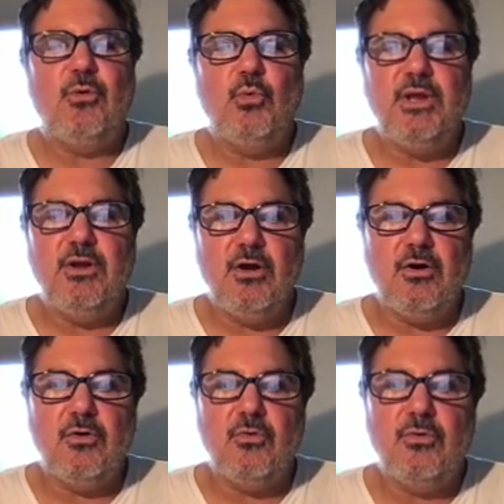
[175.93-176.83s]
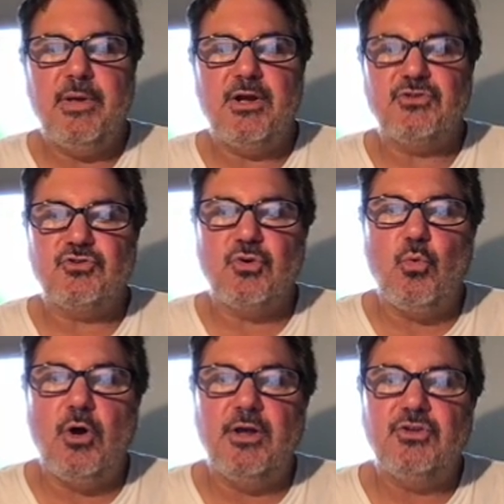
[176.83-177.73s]
And we know, because there's a
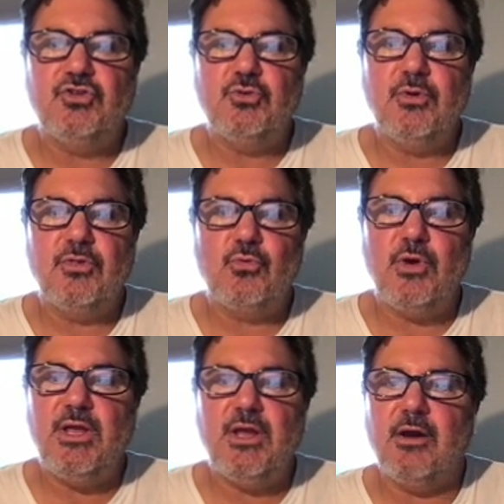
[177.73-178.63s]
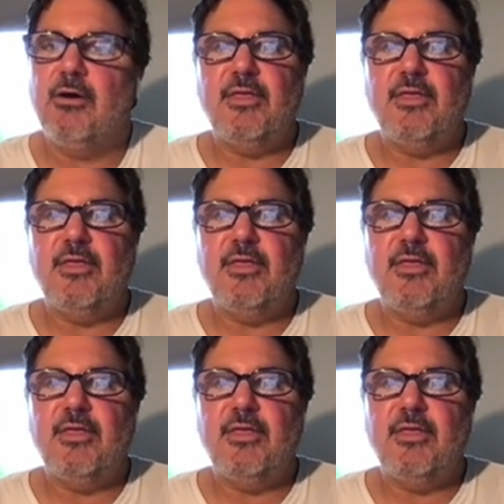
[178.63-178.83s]
one, two, and three here,